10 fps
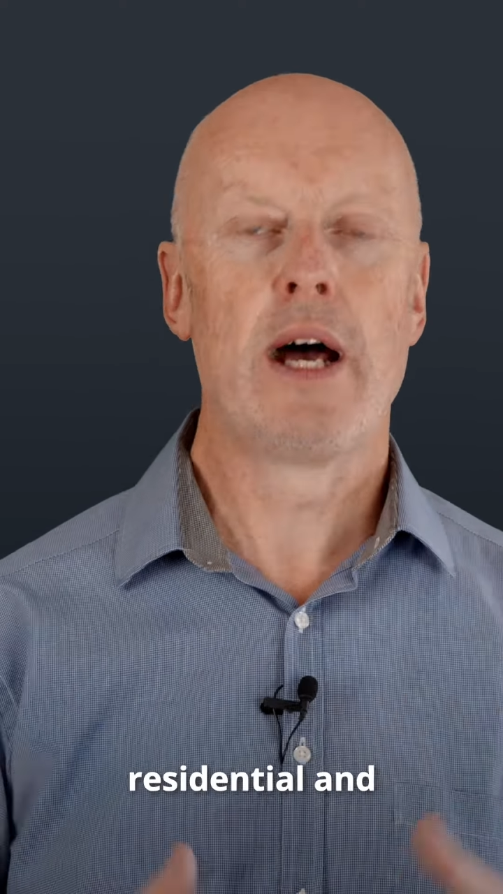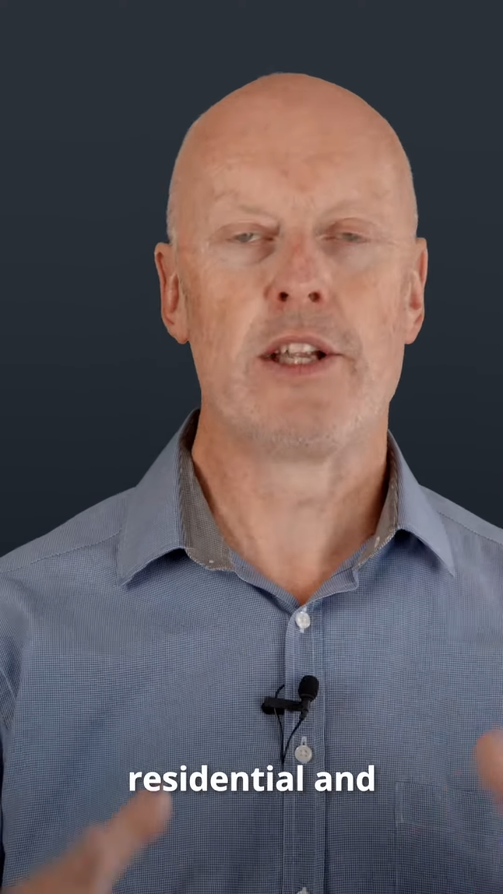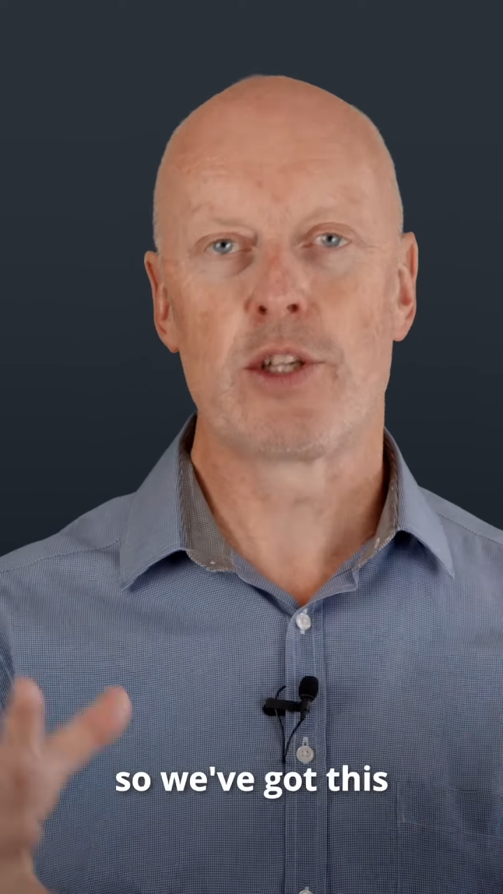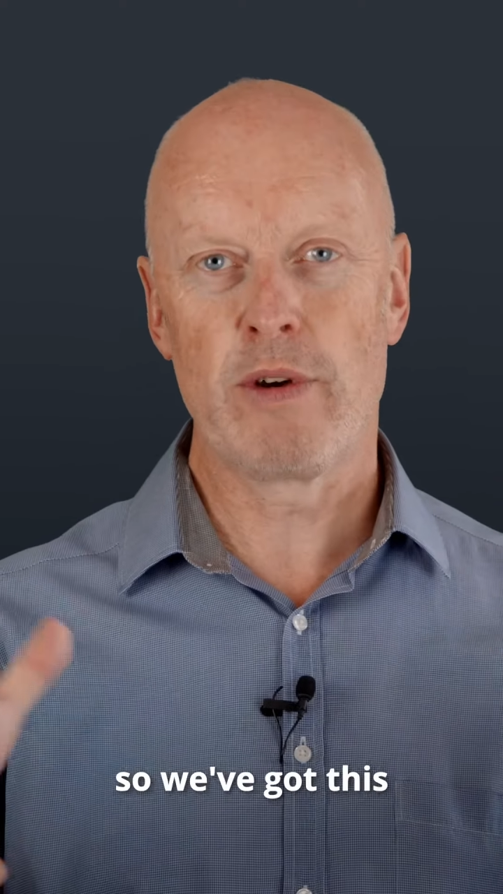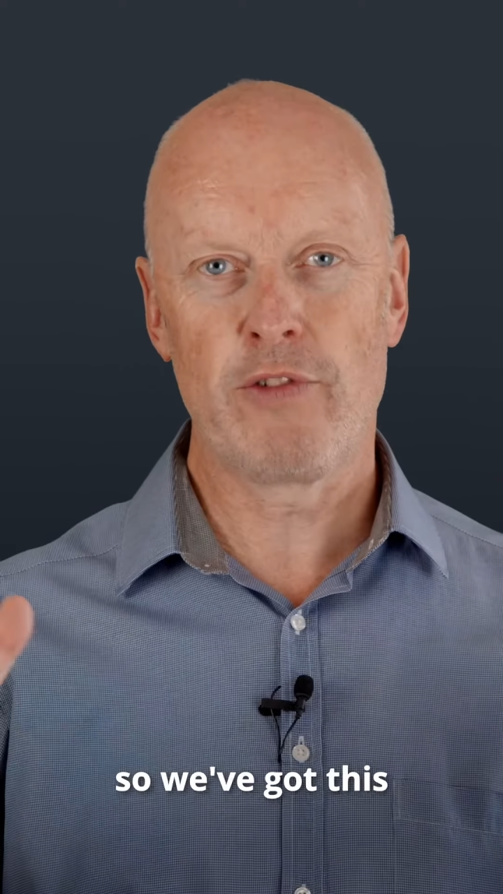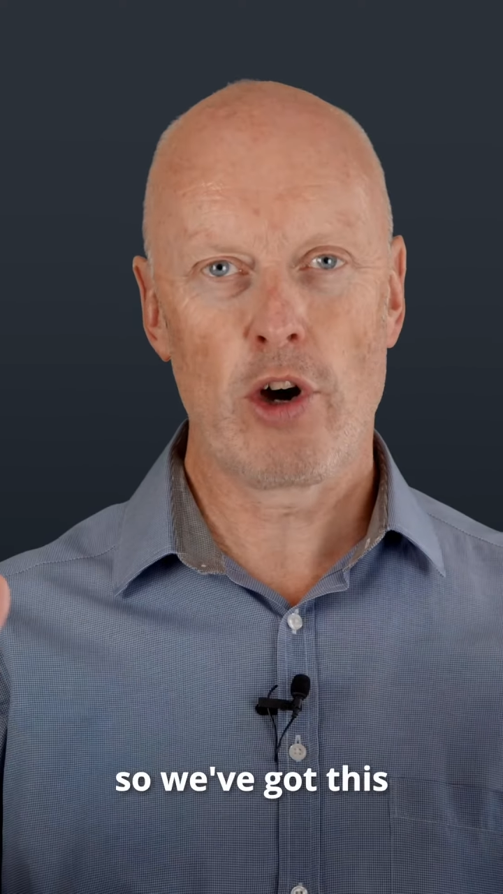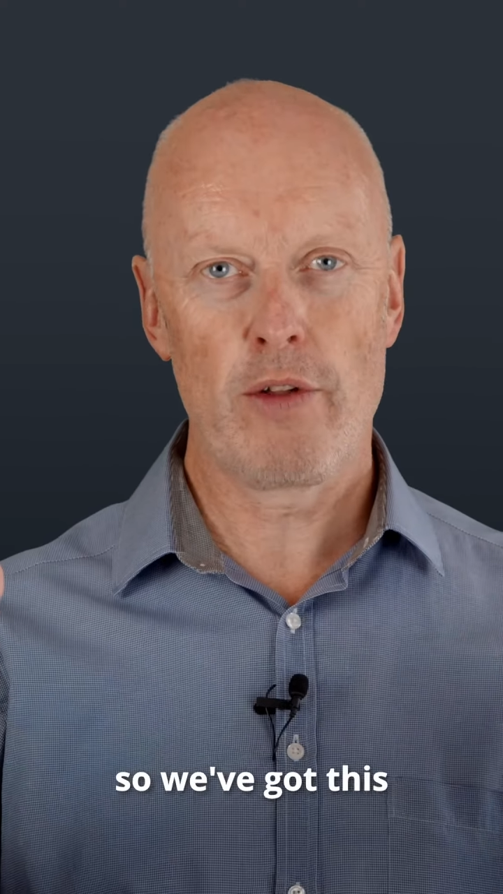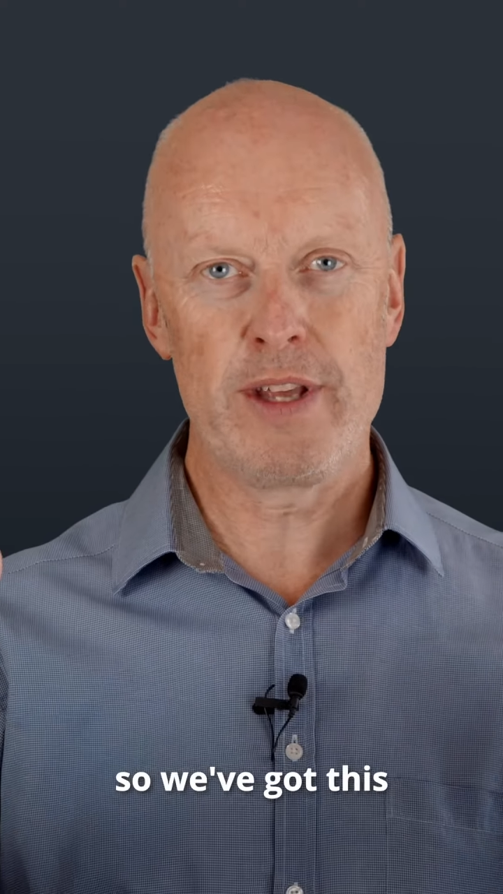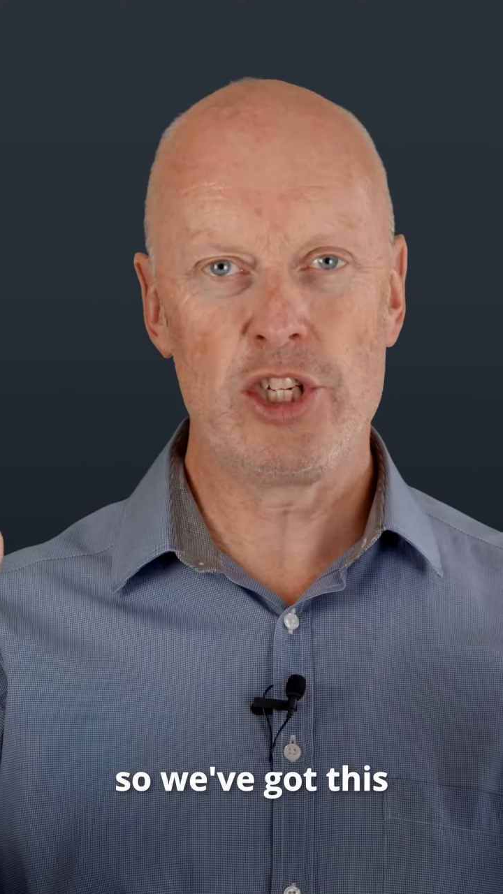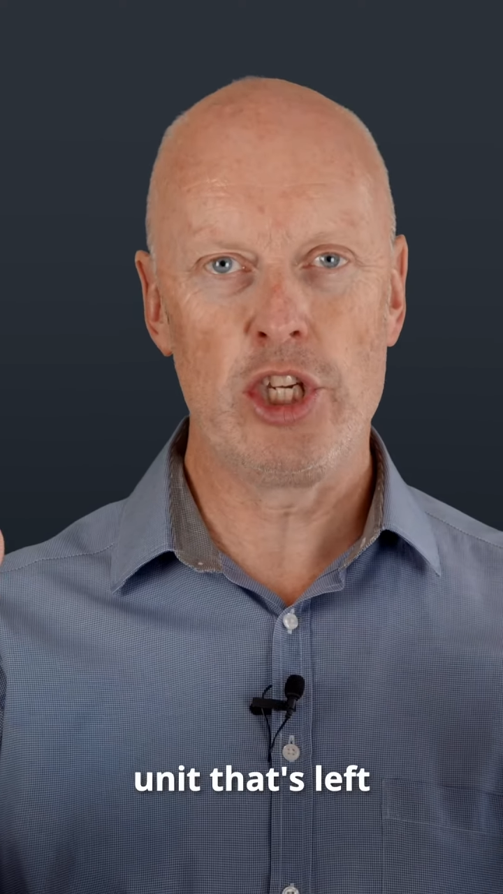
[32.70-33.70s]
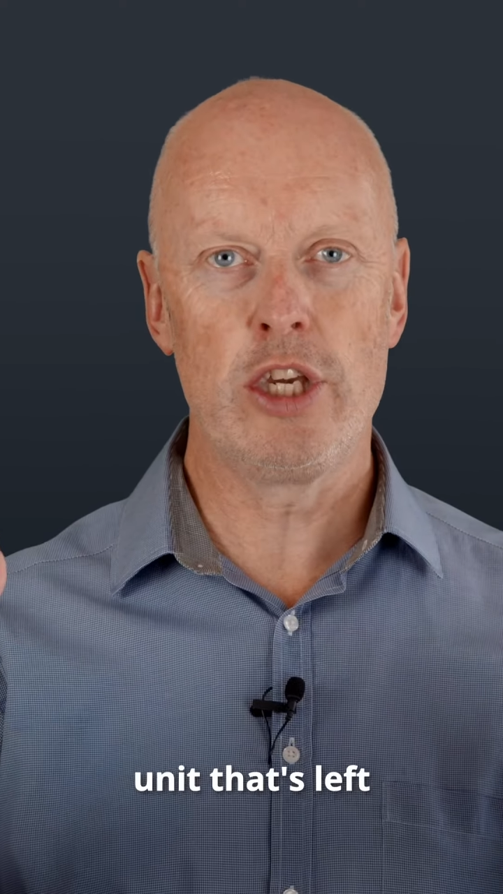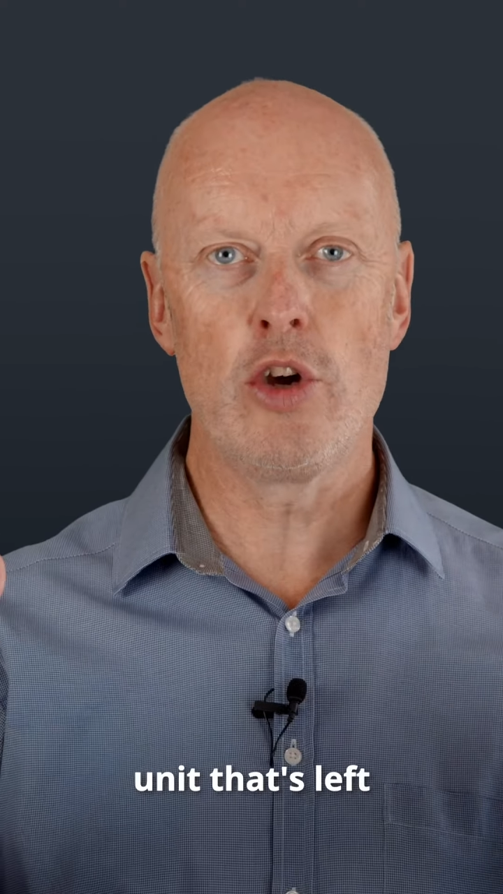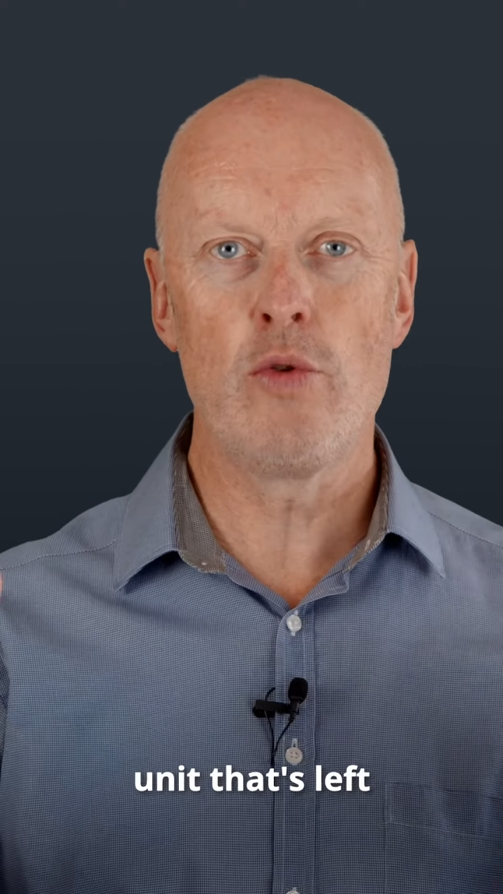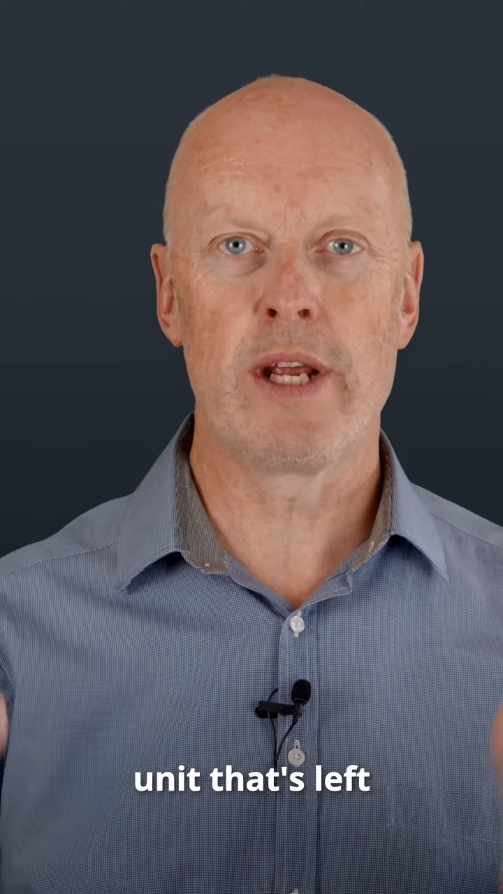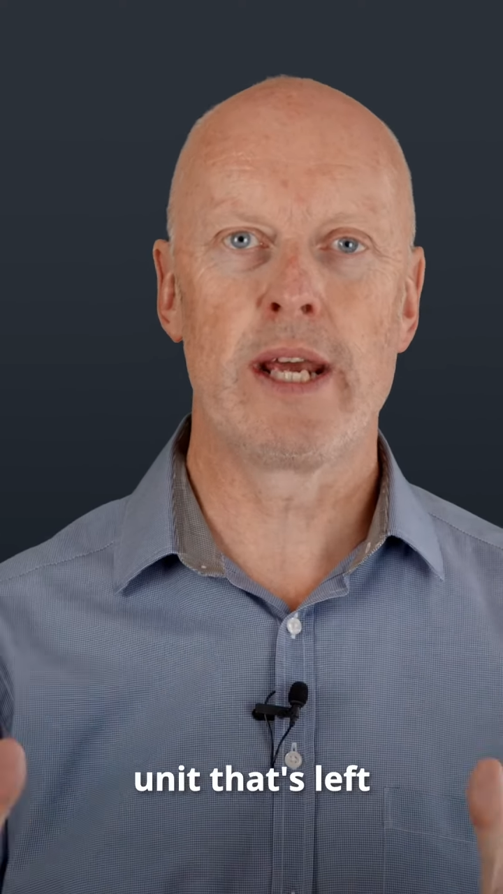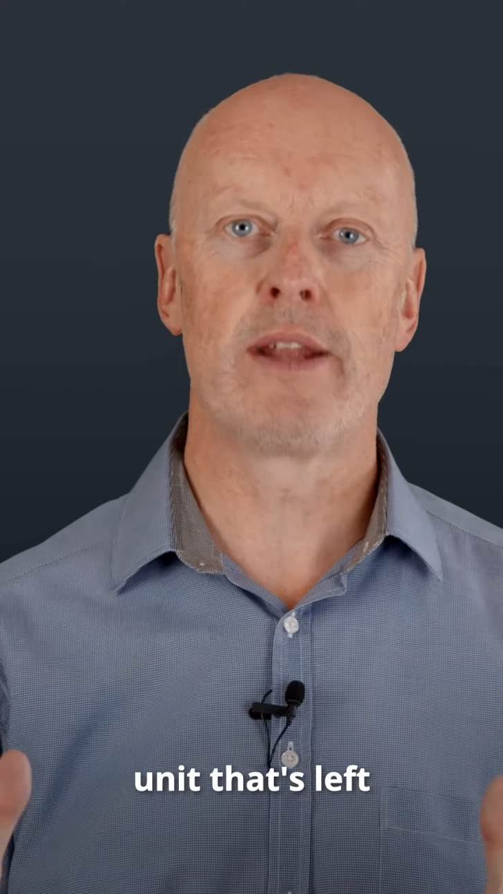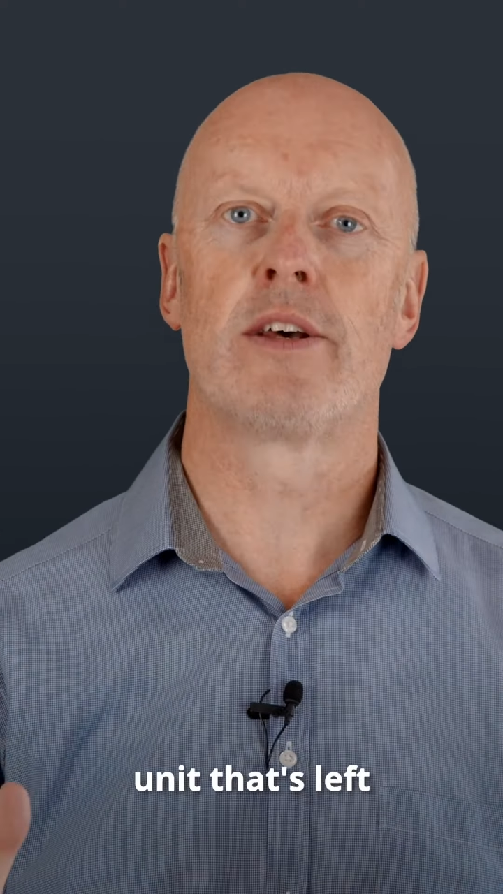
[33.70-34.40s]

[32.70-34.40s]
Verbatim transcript: And so we've got this unit